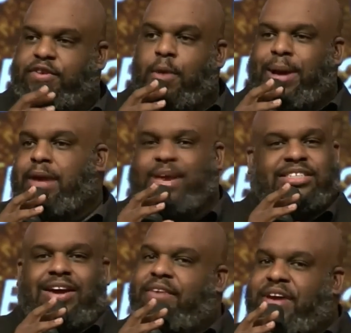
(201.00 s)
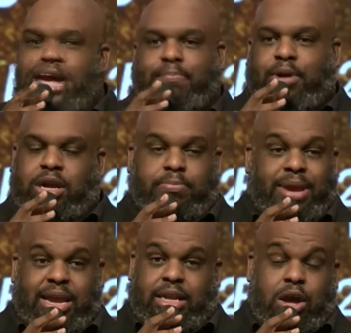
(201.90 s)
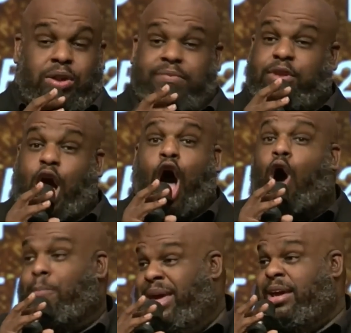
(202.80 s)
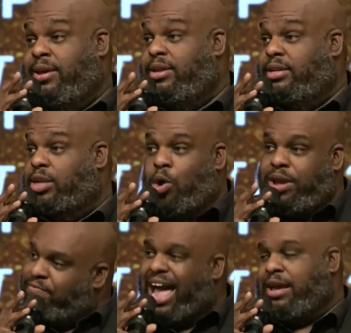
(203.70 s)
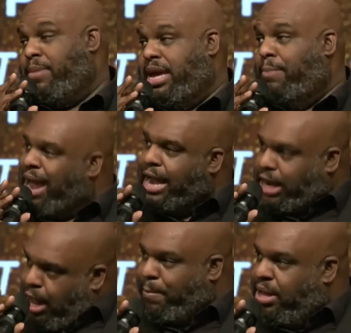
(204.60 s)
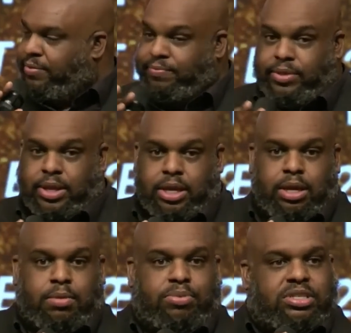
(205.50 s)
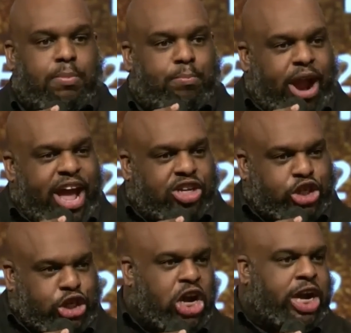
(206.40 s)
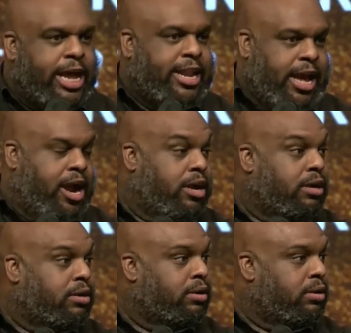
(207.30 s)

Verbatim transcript: If your baked beans don't have hamburger meat, don't even call me. Don't invite me. I'm not coming. Put some brown sugar in there.